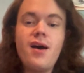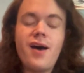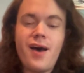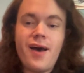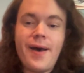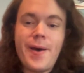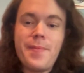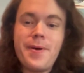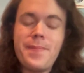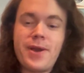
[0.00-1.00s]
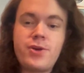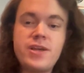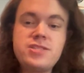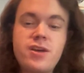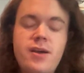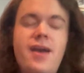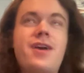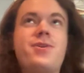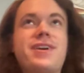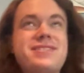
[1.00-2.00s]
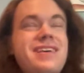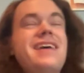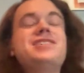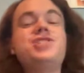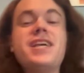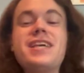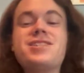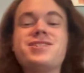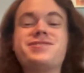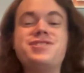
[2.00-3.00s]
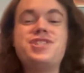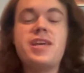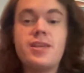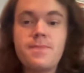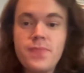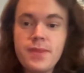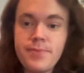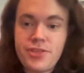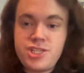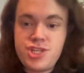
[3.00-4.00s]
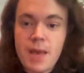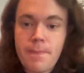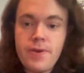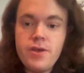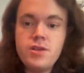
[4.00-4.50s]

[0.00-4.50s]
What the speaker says: Shiki turns to Jean, but the ship,